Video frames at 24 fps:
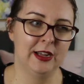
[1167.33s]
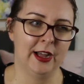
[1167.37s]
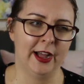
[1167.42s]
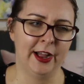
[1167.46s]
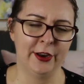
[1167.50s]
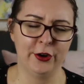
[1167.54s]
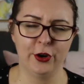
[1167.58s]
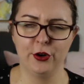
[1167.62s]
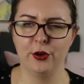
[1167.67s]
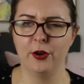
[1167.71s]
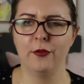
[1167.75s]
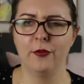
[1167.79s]
I
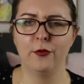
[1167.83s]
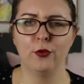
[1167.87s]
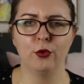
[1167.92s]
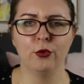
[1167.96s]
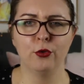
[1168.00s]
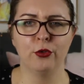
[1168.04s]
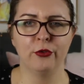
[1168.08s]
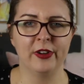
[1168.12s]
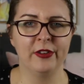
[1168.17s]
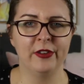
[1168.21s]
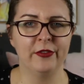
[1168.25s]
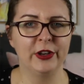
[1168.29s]
don't know if all
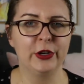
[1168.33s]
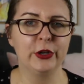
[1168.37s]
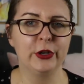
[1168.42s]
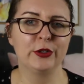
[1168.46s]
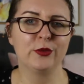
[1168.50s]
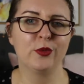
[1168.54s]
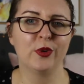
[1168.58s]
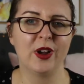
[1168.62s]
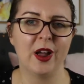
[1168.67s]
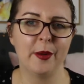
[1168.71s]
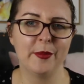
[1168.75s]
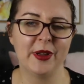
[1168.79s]
three videos
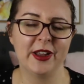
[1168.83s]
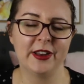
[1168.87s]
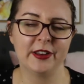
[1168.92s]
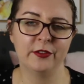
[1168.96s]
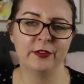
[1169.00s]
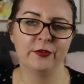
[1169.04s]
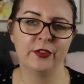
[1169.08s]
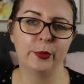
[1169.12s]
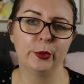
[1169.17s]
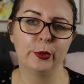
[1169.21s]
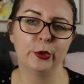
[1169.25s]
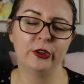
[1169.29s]
will come out in
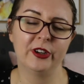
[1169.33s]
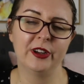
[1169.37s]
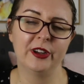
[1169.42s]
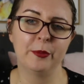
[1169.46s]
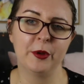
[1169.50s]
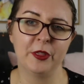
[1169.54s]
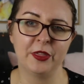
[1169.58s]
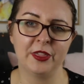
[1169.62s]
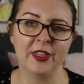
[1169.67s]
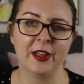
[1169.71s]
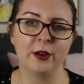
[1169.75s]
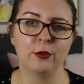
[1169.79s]
February,
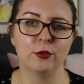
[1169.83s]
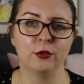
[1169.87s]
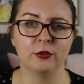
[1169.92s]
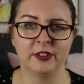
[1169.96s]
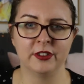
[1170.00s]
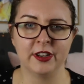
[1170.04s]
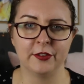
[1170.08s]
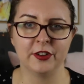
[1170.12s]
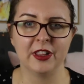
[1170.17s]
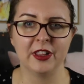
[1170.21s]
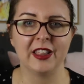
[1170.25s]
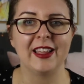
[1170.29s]
but they will
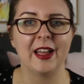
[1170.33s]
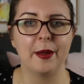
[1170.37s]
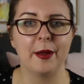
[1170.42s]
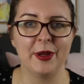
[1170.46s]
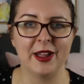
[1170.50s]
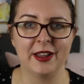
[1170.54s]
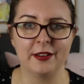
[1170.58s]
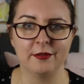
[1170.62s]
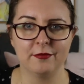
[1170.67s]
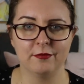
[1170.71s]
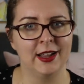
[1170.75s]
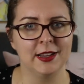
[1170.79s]
definitely come
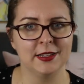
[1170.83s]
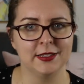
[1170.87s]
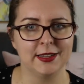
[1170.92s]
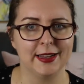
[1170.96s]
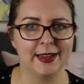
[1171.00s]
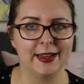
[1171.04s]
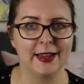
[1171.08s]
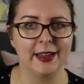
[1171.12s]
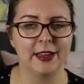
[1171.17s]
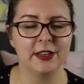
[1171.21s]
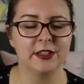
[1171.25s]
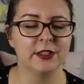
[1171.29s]
out as I
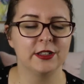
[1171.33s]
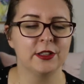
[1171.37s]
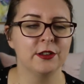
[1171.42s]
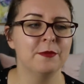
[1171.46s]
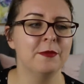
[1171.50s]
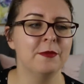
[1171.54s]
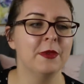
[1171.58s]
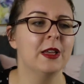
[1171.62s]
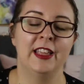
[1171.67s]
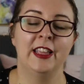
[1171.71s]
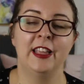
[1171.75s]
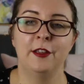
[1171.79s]
can get to
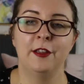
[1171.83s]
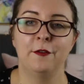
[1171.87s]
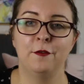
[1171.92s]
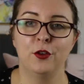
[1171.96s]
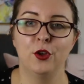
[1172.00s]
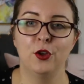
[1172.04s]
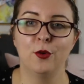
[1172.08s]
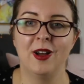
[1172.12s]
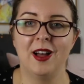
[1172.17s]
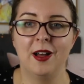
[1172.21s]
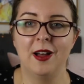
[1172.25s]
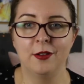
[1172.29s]
them. If
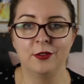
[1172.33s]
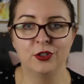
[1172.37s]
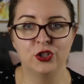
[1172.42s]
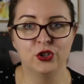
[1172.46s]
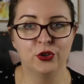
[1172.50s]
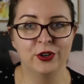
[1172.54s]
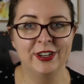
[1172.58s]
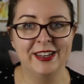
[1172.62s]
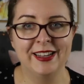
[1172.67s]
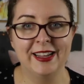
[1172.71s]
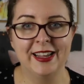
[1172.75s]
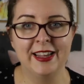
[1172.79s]
you are
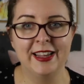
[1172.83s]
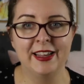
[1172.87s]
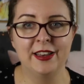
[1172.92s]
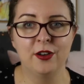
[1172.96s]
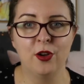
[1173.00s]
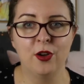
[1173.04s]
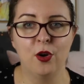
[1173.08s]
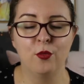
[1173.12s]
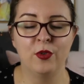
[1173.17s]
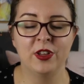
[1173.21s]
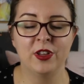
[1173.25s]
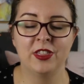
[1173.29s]
joining in
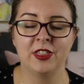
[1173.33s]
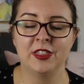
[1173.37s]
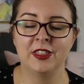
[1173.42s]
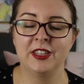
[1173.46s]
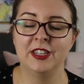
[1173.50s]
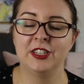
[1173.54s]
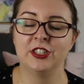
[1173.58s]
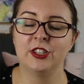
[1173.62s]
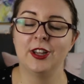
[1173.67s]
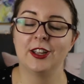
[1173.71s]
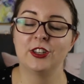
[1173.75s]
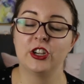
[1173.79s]
with the
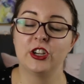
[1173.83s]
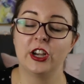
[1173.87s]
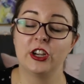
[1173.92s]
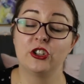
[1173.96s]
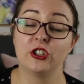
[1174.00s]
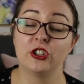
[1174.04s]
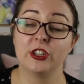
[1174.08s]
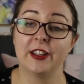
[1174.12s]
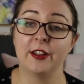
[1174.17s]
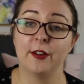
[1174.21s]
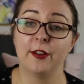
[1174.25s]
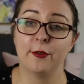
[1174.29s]

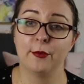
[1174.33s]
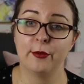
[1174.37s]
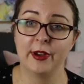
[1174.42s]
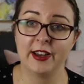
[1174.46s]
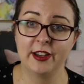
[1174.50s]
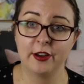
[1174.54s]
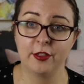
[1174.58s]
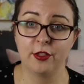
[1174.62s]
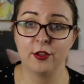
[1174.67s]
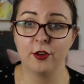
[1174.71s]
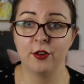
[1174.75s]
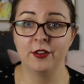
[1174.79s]
Psy-Changeling
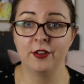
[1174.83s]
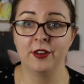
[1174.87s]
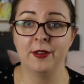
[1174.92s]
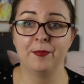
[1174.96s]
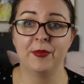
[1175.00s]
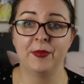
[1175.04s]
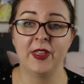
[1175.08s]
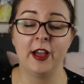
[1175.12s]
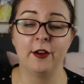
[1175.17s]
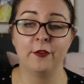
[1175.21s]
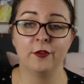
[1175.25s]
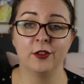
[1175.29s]
Readathon,
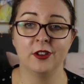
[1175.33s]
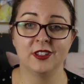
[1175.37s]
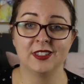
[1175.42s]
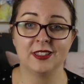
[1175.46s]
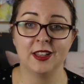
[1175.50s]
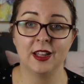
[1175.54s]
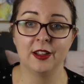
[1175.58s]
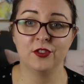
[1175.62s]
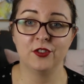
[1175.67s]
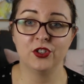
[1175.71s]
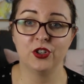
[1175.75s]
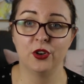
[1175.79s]
our first
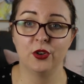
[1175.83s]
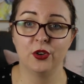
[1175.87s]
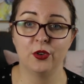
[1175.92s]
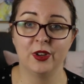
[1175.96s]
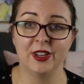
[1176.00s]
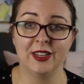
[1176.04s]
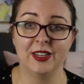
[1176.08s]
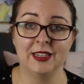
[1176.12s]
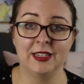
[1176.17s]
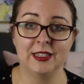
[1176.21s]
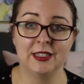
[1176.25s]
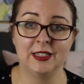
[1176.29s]
live show
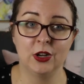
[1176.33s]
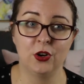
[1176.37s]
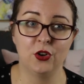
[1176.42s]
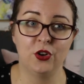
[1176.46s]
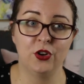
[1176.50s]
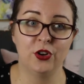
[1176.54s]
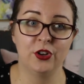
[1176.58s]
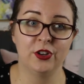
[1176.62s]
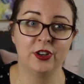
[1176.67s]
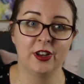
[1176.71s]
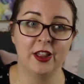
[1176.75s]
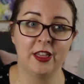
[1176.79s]
is
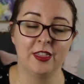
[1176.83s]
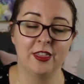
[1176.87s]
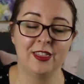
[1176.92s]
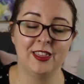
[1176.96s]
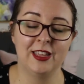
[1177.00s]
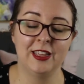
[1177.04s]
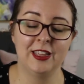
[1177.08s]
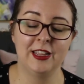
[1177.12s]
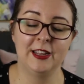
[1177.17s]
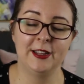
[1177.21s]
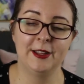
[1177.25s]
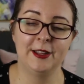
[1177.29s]
on
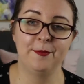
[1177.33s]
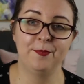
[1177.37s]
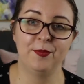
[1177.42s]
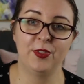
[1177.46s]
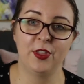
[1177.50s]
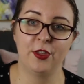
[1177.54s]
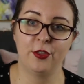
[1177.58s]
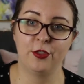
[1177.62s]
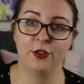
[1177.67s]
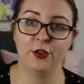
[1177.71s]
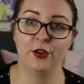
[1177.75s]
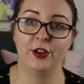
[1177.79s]
the
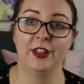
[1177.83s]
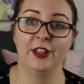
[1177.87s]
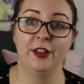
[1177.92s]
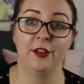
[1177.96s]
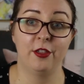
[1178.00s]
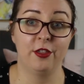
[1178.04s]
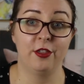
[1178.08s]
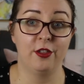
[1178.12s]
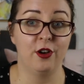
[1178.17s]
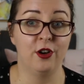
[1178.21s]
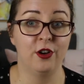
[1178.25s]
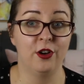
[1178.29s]

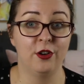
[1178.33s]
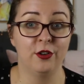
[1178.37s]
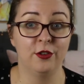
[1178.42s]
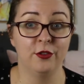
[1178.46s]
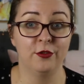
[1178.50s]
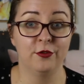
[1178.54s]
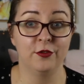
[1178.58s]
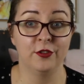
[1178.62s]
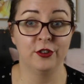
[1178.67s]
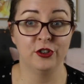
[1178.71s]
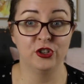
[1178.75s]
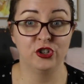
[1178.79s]
30th
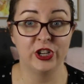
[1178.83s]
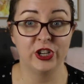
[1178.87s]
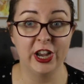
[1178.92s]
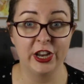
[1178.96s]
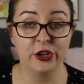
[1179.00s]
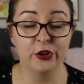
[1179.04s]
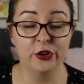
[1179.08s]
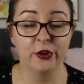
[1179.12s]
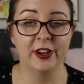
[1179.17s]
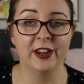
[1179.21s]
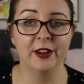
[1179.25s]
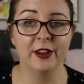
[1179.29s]
of
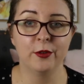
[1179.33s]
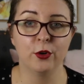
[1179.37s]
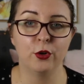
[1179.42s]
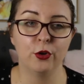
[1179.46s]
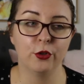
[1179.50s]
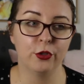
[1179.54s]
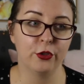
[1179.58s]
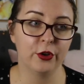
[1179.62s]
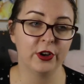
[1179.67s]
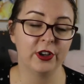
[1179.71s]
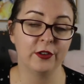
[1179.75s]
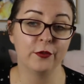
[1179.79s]
January or
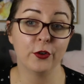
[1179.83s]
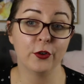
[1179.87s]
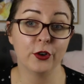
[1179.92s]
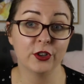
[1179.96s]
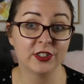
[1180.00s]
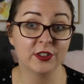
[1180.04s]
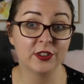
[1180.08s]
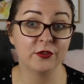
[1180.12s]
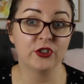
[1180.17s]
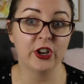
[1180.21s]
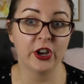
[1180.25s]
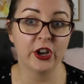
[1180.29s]

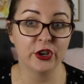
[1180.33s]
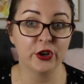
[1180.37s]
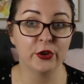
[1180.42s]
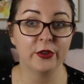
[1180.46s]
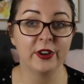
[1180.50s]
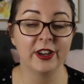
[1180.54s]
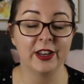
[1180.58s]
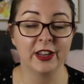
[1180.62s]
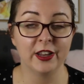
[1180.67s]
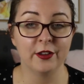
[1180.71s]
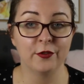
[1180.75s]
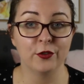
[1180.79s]
31st of
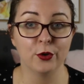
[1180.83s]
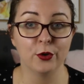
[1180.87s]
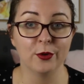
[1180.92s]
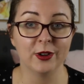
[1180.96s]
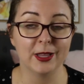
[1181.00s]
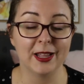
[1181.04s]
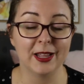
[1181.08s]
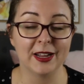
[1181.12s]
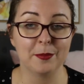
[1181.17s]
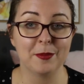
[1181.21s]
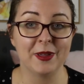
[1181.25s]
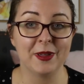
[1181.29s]
January if you are
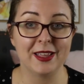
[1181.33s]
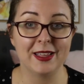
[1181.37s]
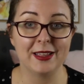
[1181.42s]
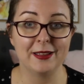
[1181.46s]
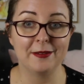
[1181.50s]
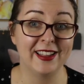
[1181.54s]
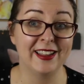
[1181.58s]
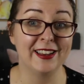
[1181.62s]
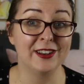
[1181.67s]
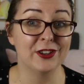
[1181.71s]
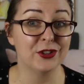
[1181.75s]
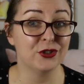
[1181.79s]
like me
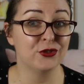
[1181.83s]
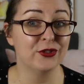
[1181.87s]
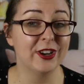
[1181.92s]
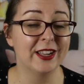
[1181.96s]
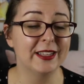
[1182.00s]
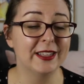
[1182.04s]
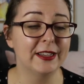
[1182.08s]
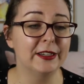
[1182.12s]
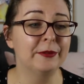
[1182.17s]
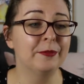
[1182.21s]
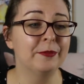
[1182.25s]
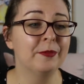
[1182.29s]
in
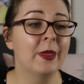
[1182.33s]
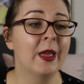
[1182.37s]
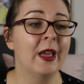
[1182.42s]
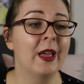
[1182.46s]
Australia.